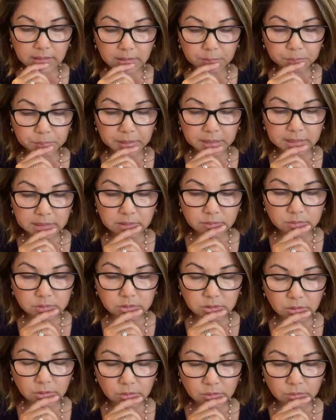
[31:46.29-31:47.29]
But
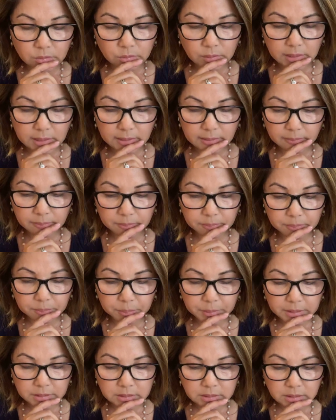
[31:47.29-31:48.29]
so
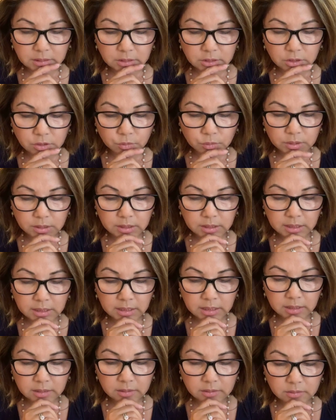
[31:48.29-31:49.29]
basically you would
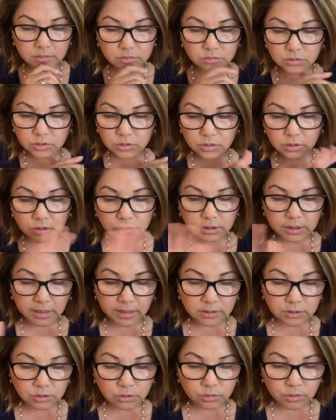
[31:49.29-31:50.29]
need to close
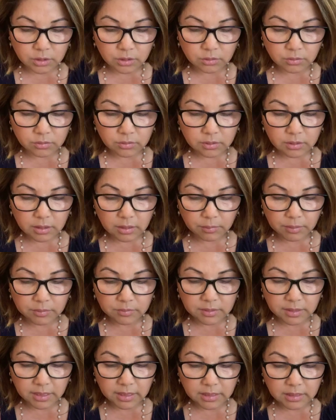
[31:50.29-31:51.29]
escrow
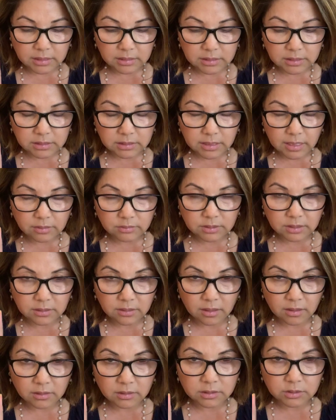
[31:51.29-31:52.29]
around
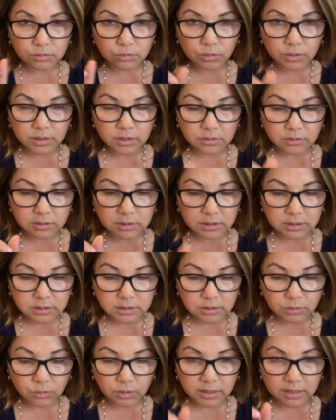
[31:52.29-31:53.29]
$86,000,
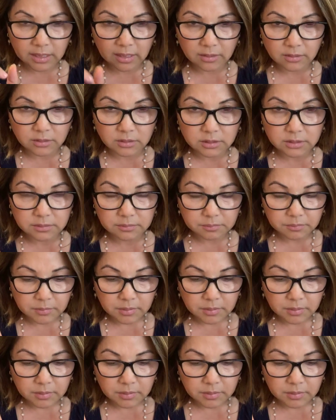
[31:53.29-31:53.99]
$161.